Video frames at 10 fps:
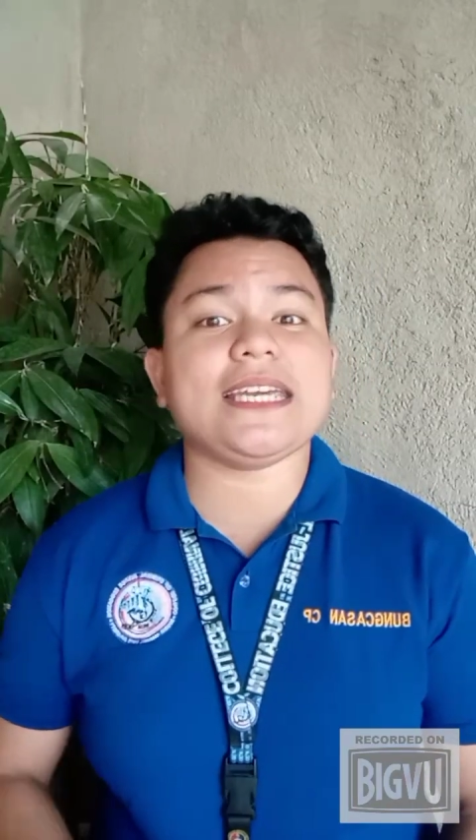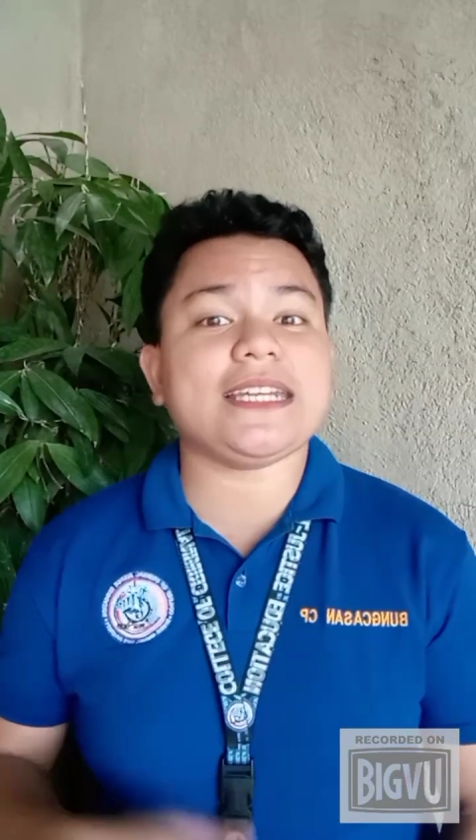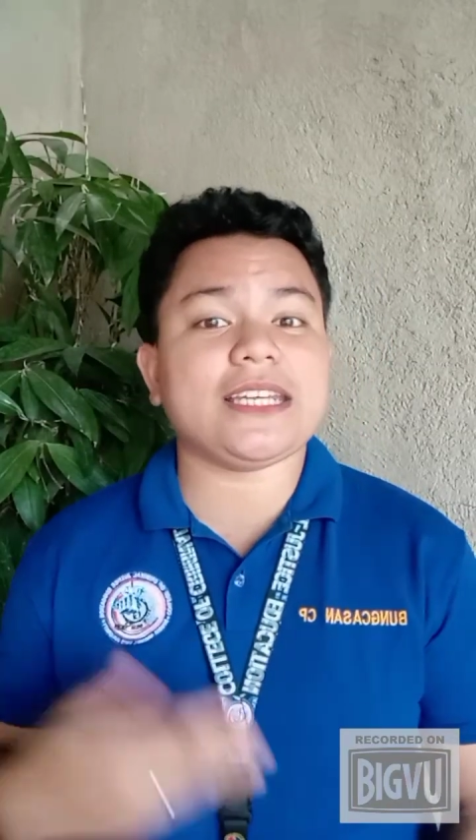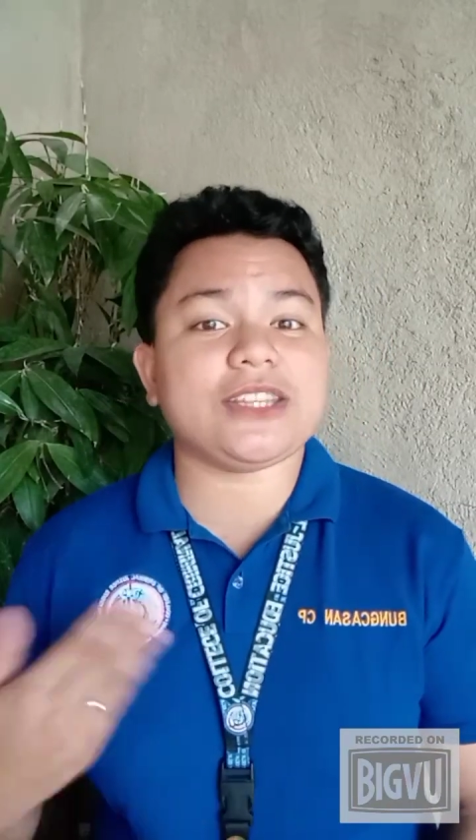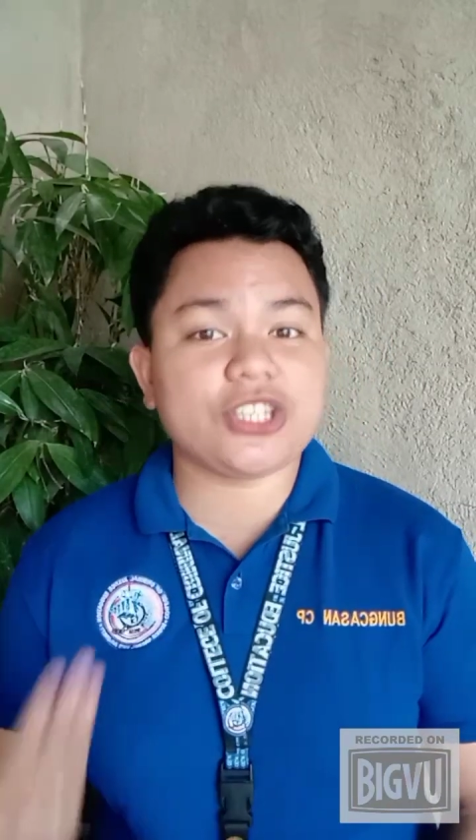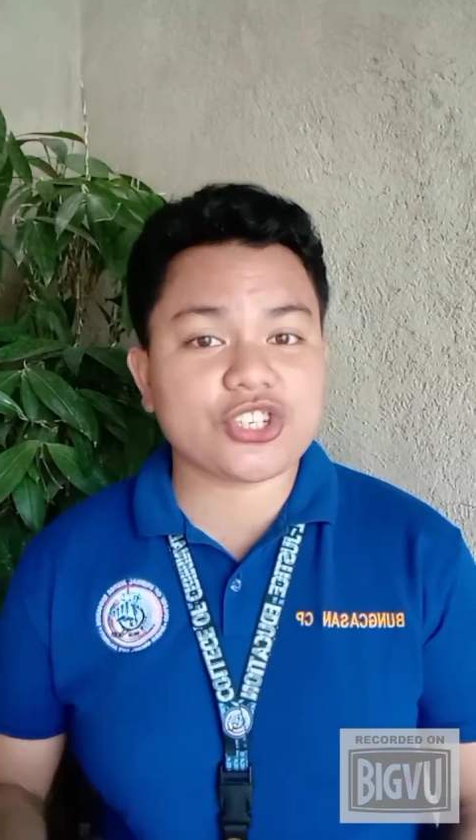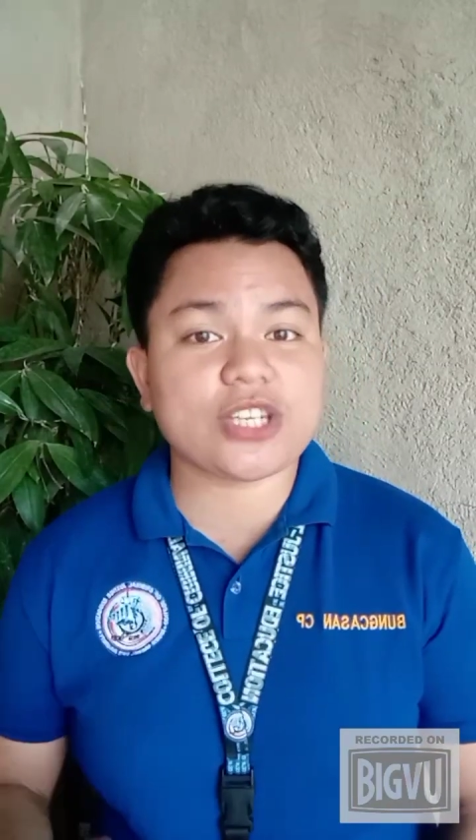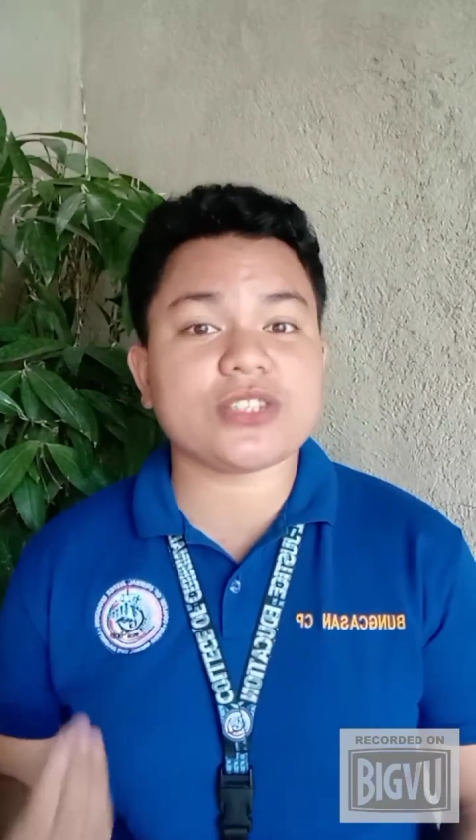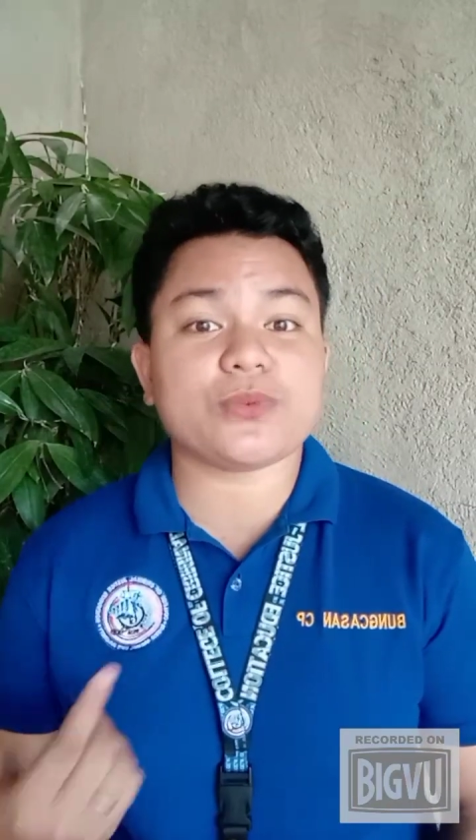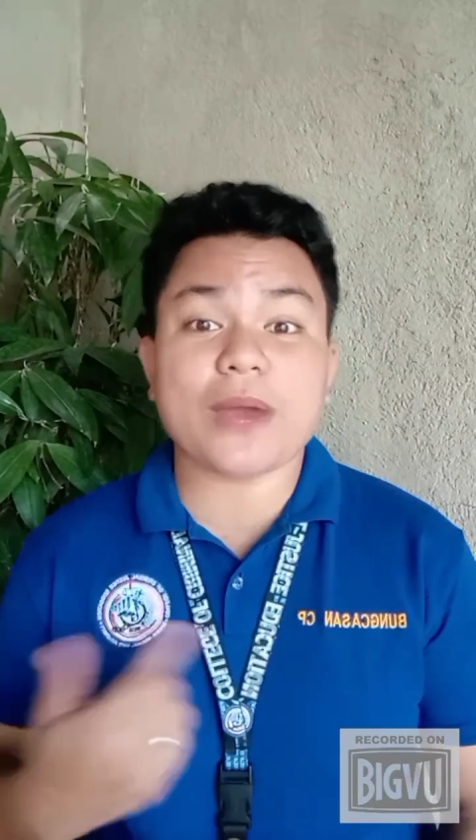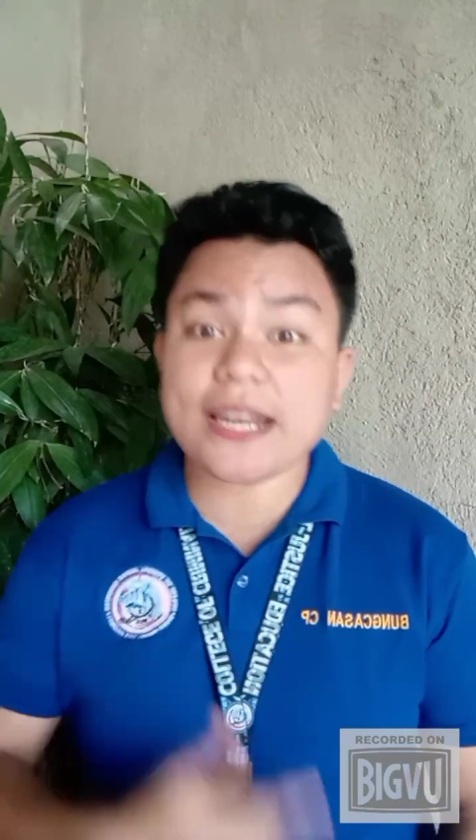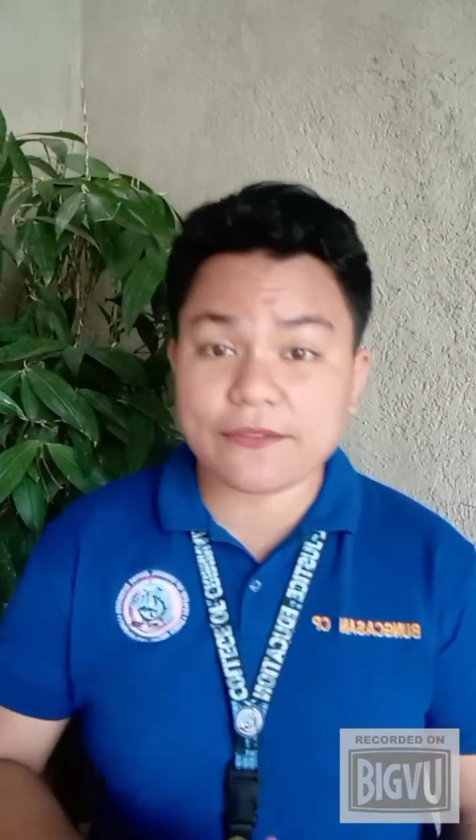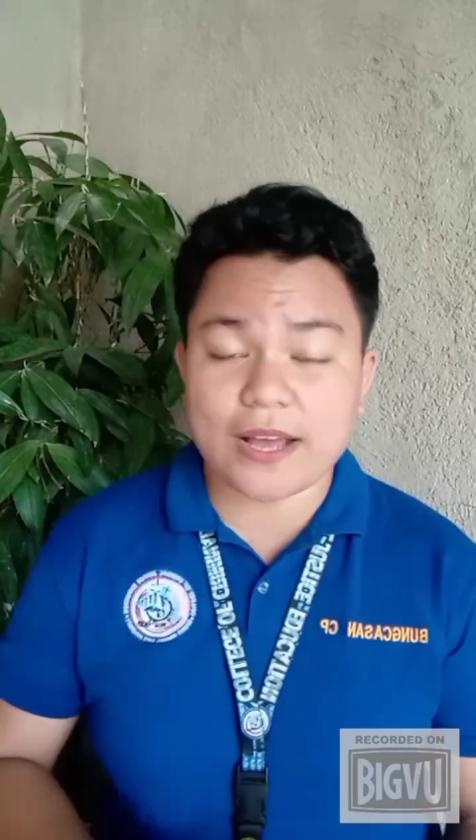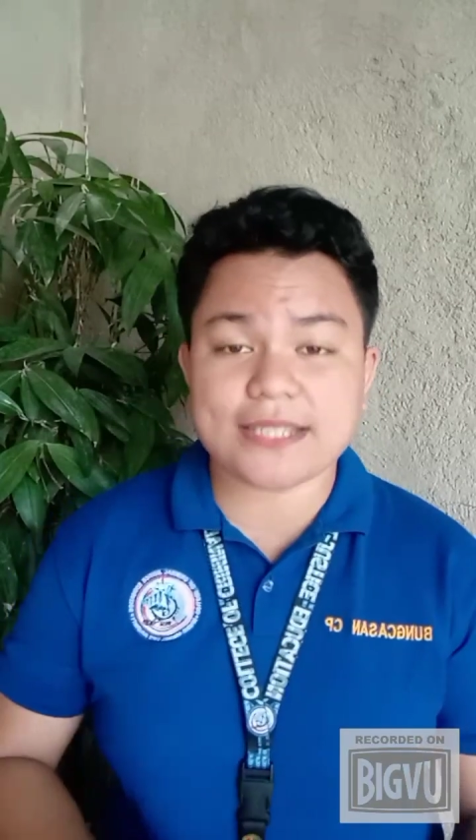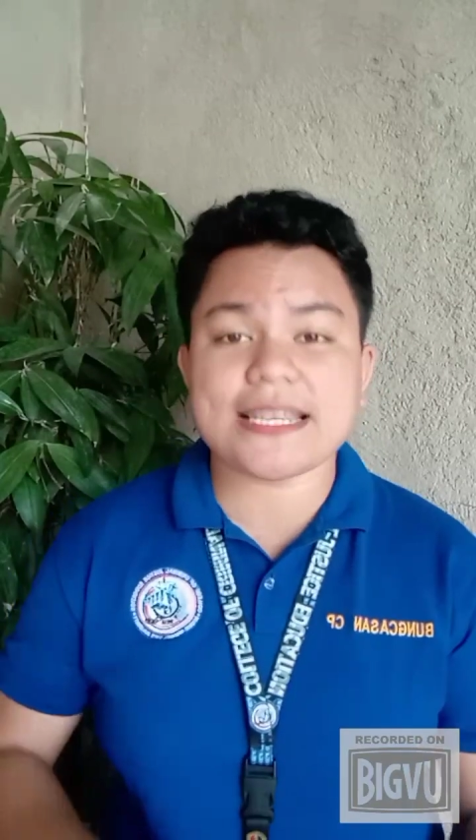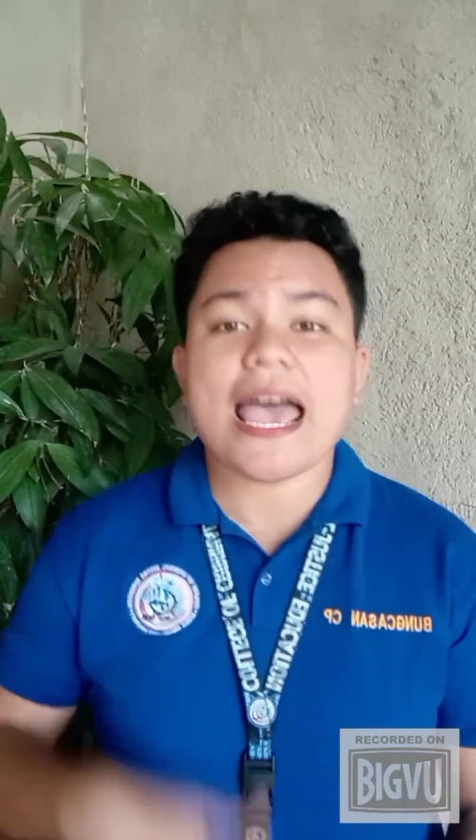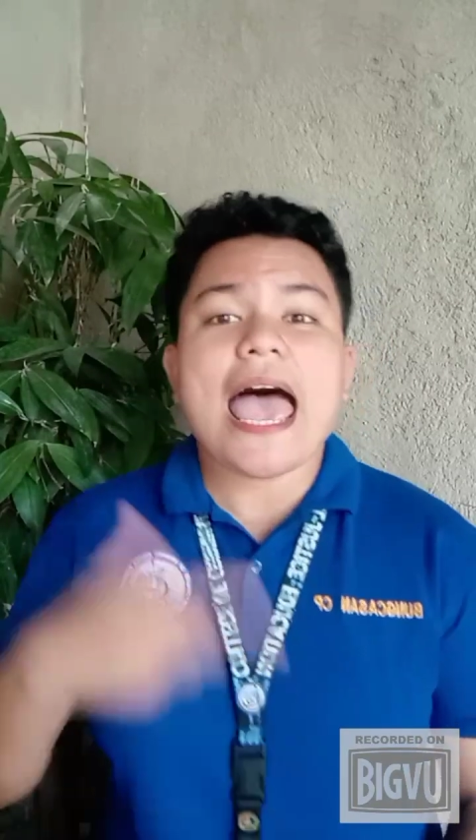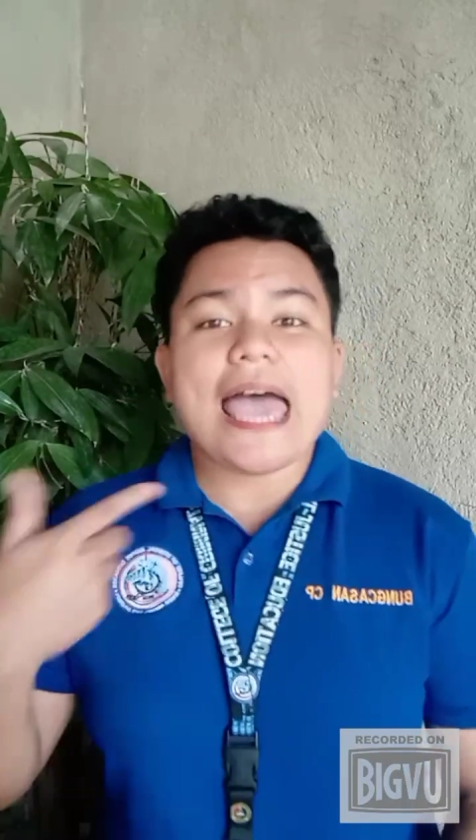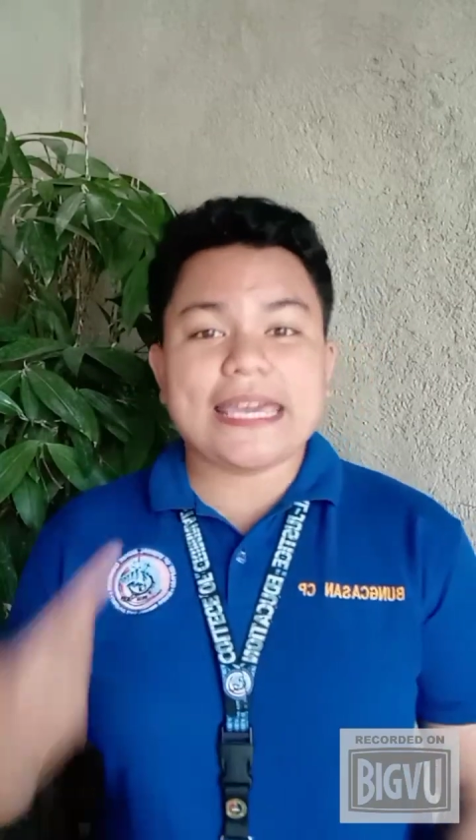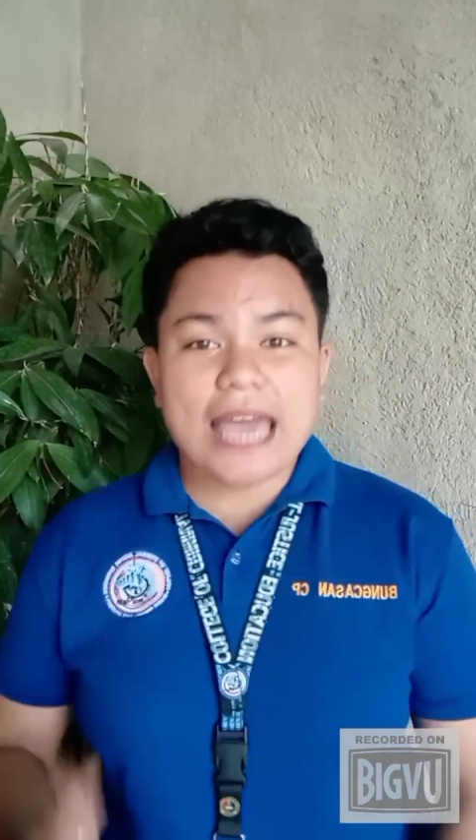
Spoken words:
in addition to relevance,